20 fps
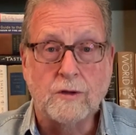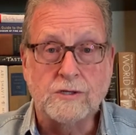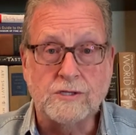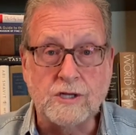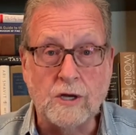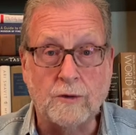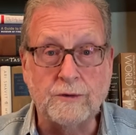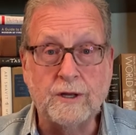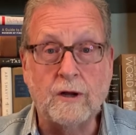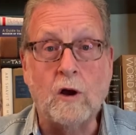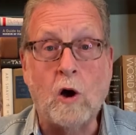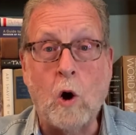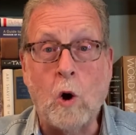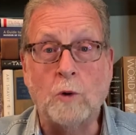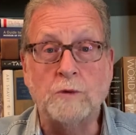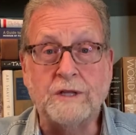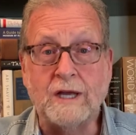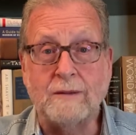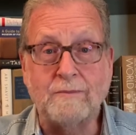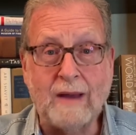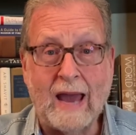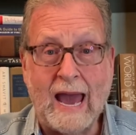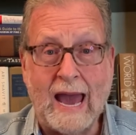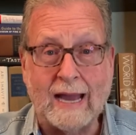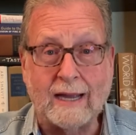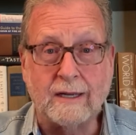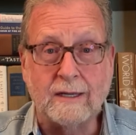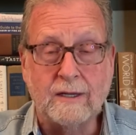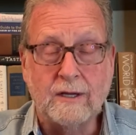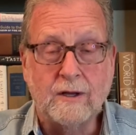So they're holding
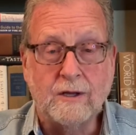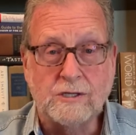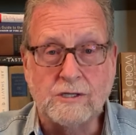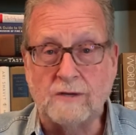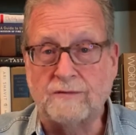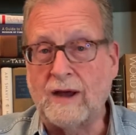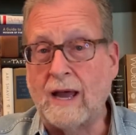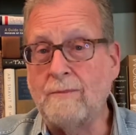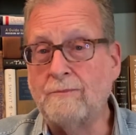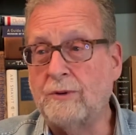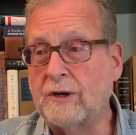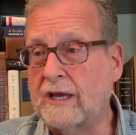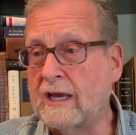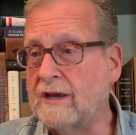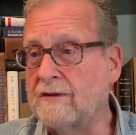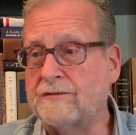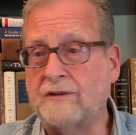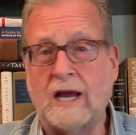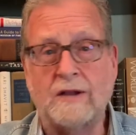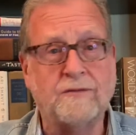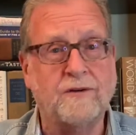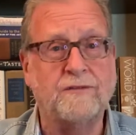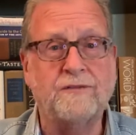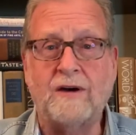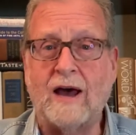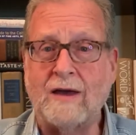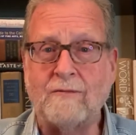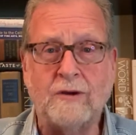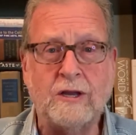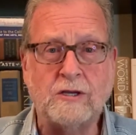back. So if I'm booking a flight for
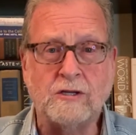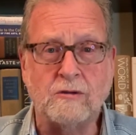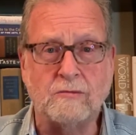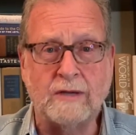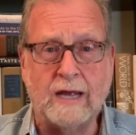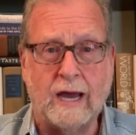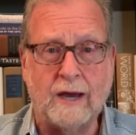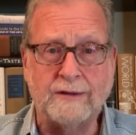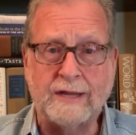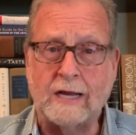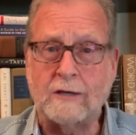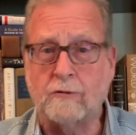5 weeks from now,